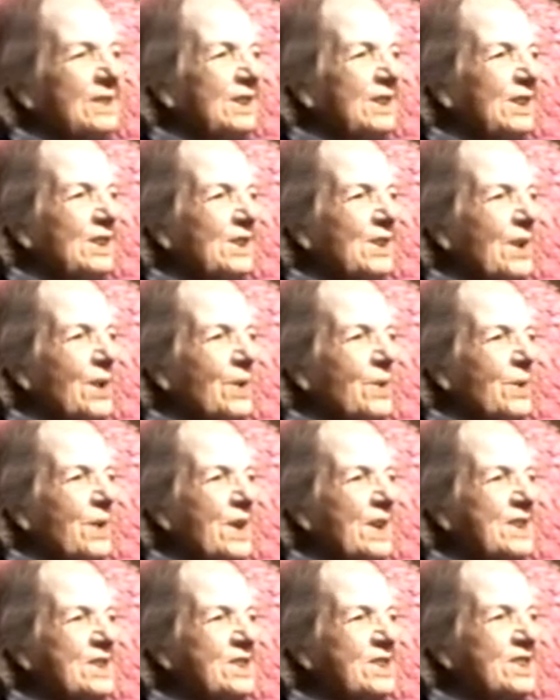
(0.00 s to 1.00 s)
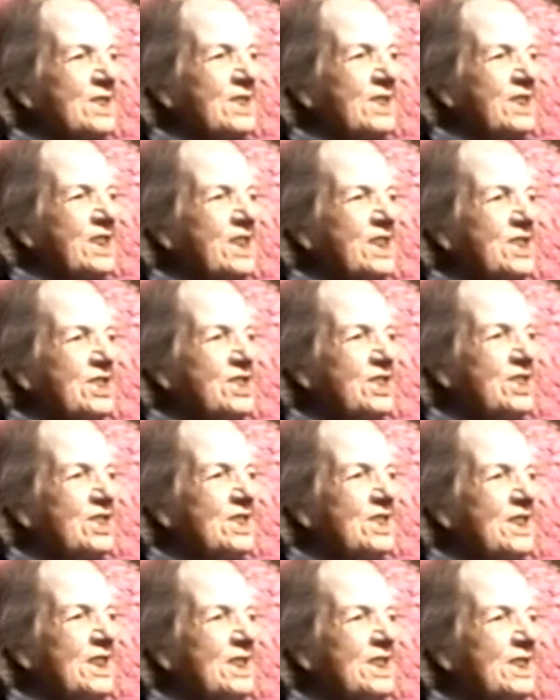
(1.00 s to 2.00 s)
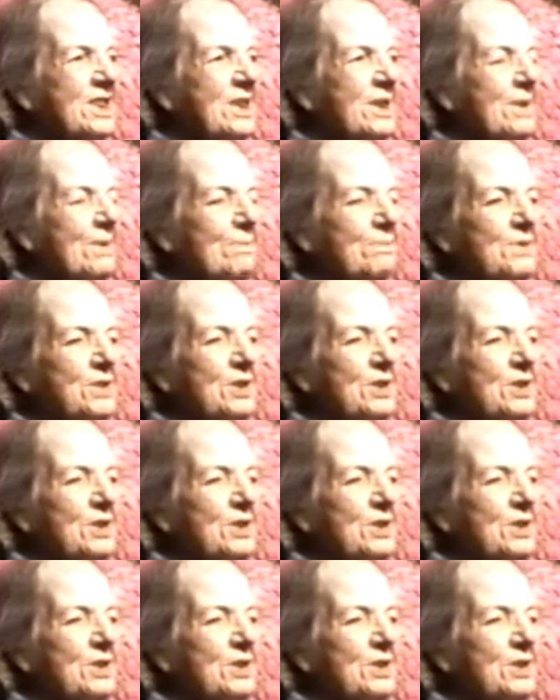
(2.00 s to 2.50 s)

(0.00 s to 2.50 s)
you know, I was in the kitchen, he come